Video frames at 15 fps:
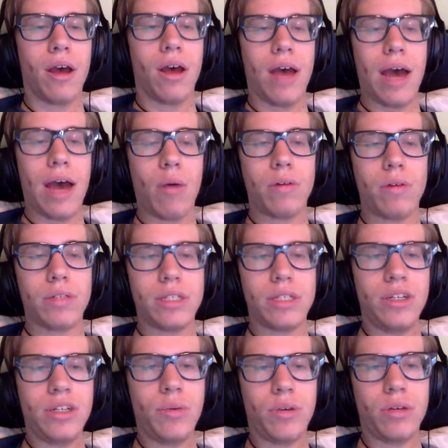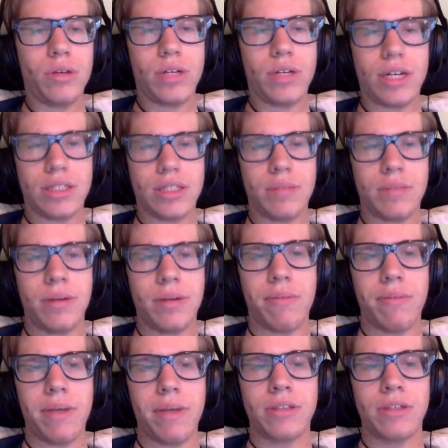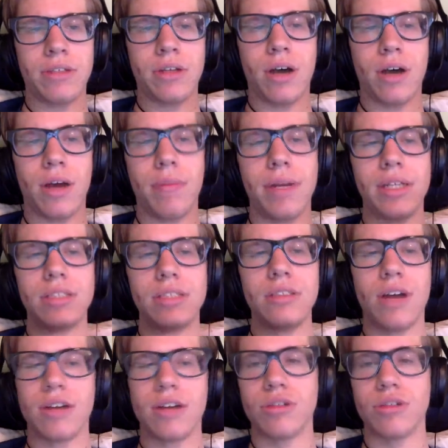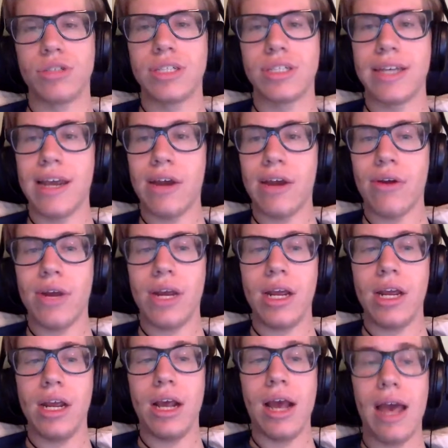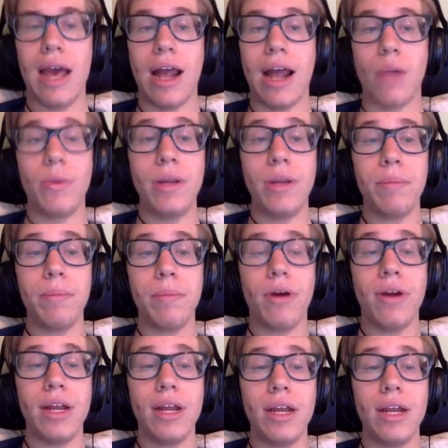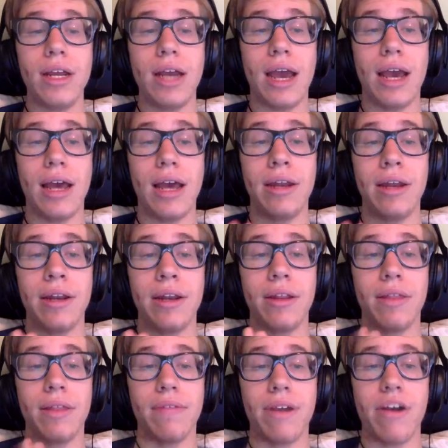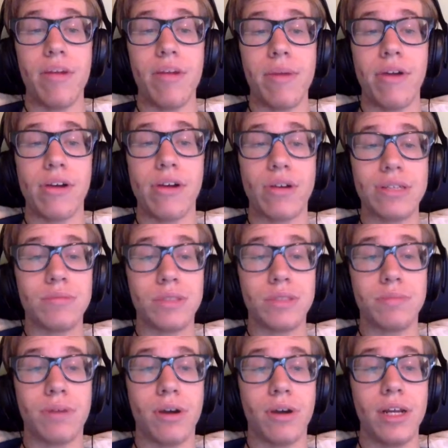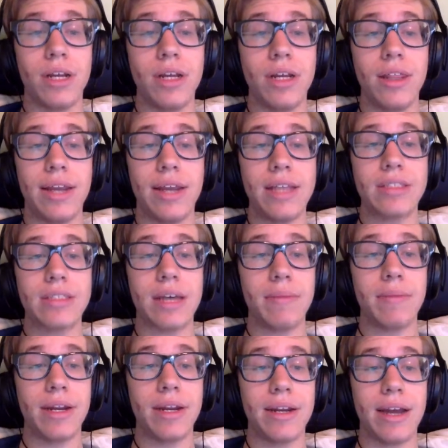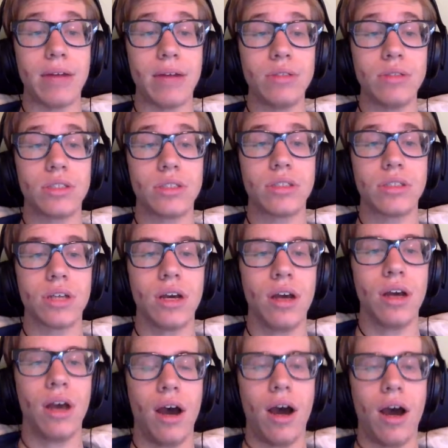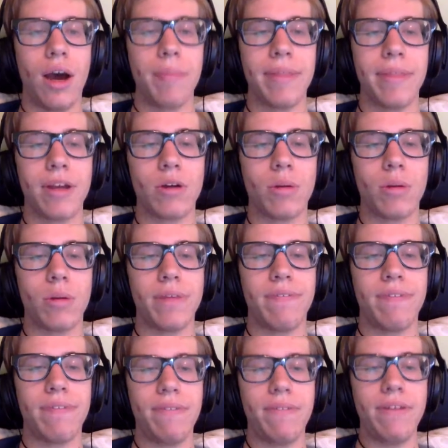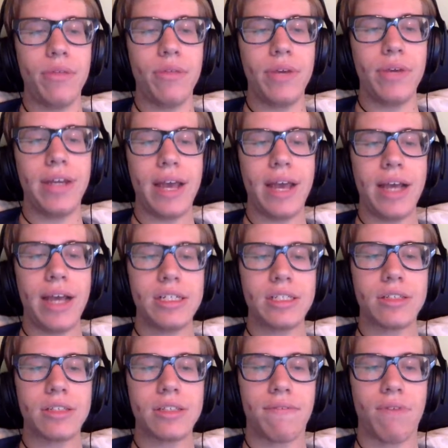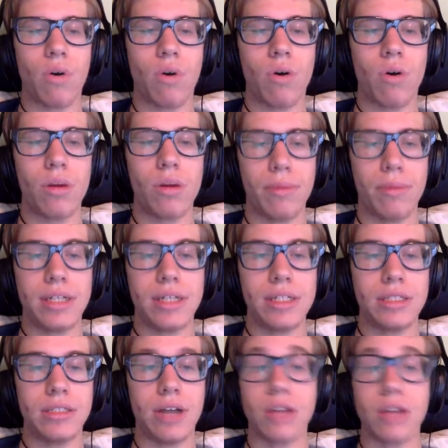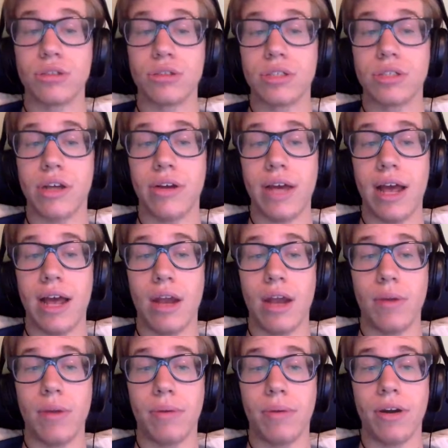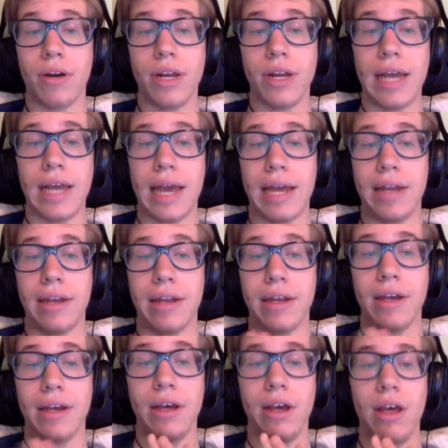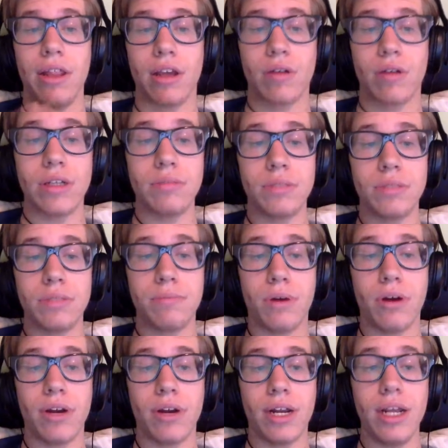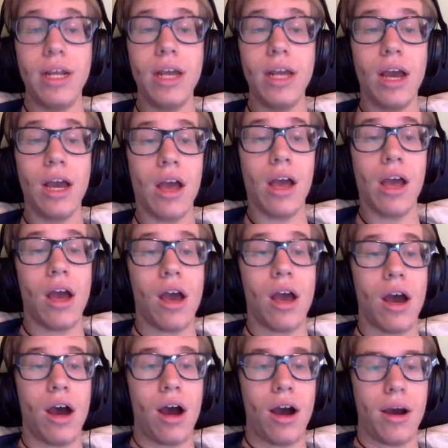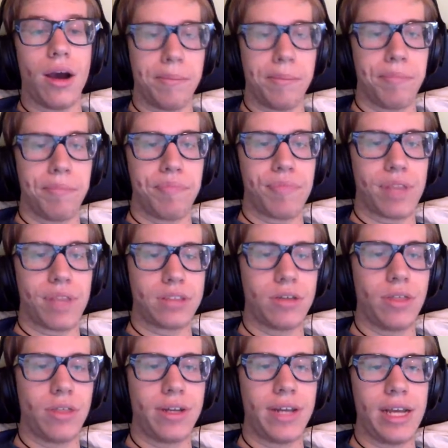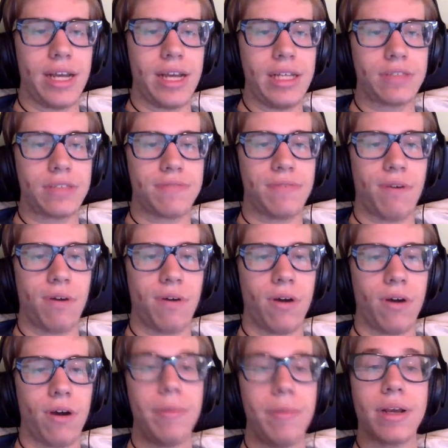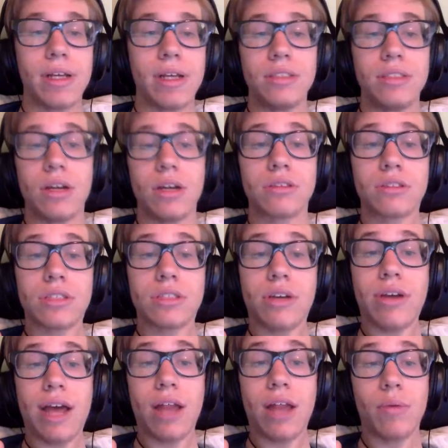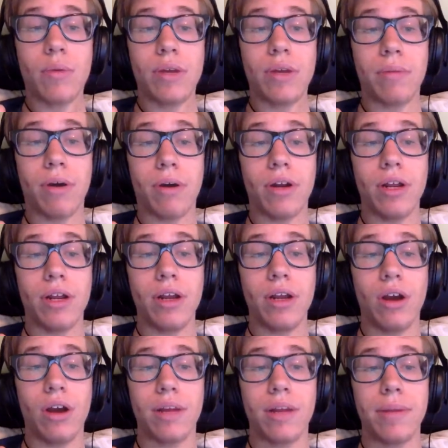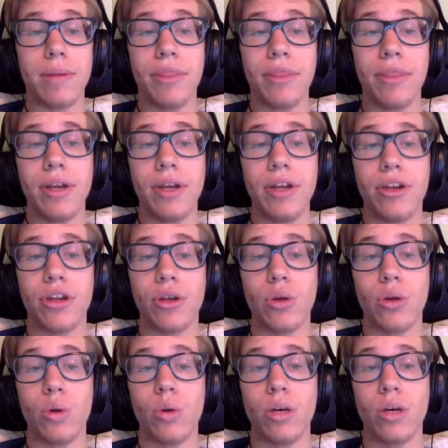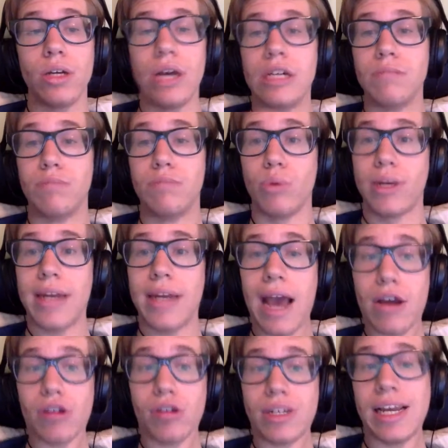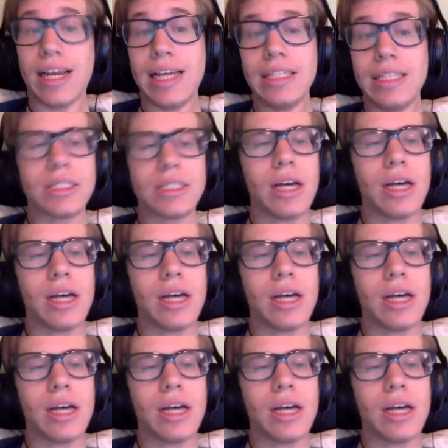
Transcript: At Walt Disney World, we got some information on Mickey's Not So Scary Halloween Party and the Very Merry Christmas Party. The dates have been announced. There will be 53 days for Mickey's Not So Scary Halloween Party and the Christmas Party. So the dates for Mickey's Not So Scary Halloween Party are going to be 32 spooktacular dates,